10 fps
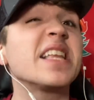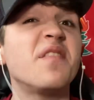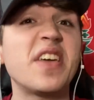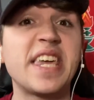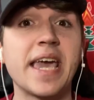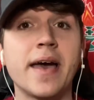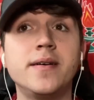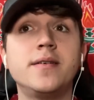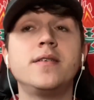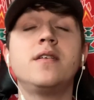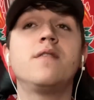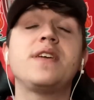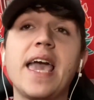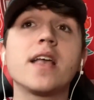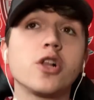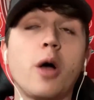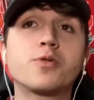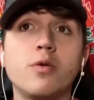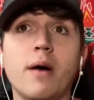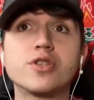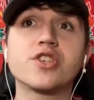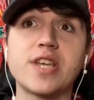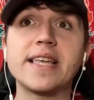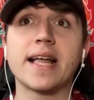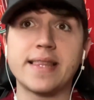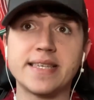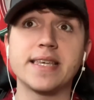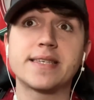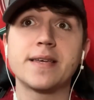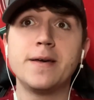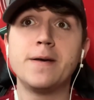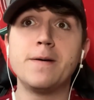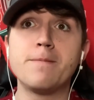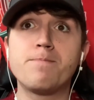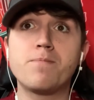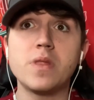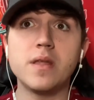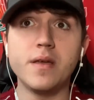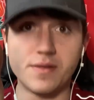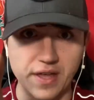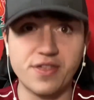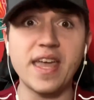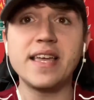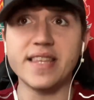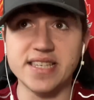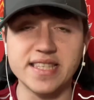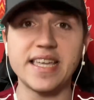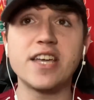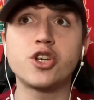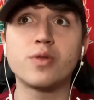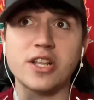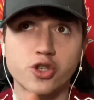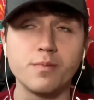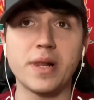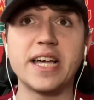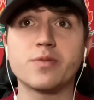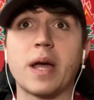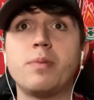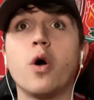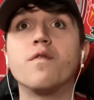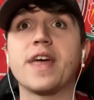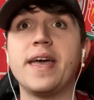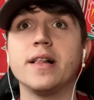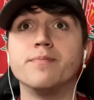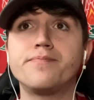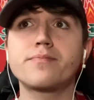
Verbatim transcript: of a year. For Jurgen Klopp to come out and say that this is the thing, this is the issue that some players might be over the hill.